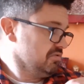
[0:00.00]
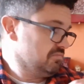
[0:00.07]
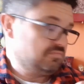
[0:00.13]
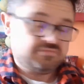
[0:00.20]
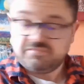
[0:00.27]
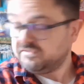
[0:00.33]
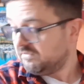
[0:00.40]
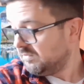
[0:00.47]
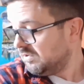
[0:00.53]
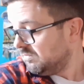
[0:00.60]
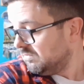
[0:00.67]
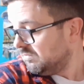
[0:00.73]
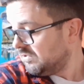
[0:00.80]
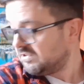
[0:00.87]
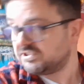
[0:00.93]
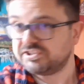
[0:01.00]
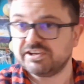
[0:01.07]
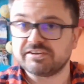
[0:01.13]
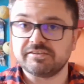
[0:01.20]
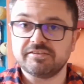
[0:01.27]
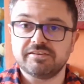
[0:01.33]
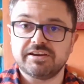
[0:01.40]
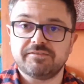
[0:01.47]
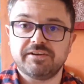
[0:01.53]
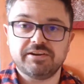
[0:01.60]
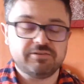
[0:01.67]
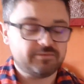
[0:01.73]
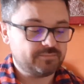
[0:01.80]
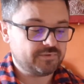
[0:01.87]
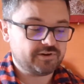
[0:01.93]
Reminds me, I must check I don't have any
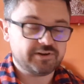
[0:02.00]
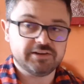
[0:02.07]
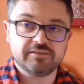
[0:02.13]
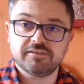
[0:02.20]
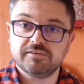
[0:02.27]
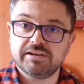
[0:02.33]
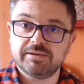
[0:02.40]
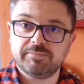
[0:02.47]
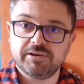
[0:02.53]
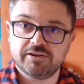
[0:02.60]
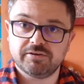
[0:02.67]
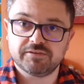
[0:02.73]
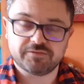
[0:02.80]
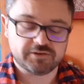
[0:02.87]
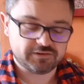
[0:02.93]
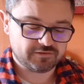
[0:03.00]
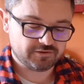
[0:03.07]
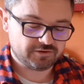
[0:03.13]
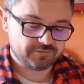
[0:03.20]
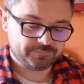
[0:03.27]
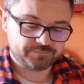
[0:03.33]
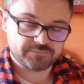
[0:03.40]
on mine. Do let me know if I do.